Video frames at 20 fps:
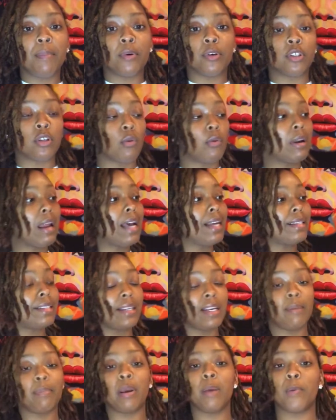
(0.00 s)
So when I
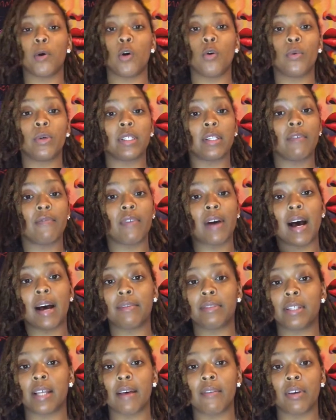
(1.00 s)
seen people who was in
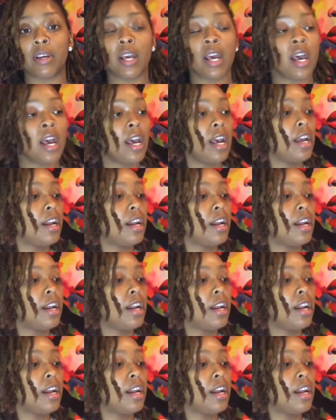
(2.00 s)
5'7" and